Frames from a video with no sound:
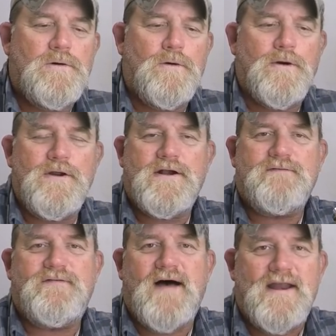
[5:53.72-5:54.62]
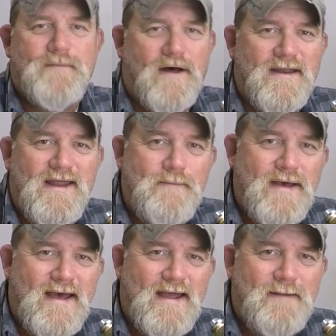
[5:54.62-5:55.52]
or you can find them on
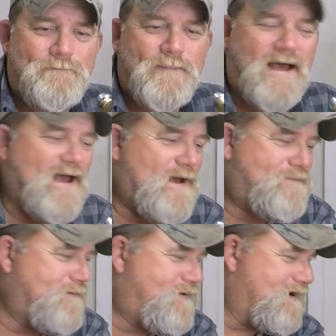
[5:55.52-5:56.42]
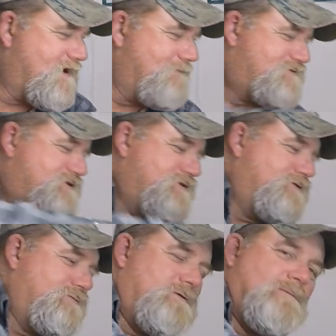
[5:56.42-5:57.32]
eBay. I happen to pick up
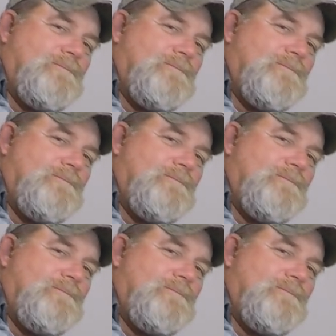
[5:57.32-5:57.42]
two.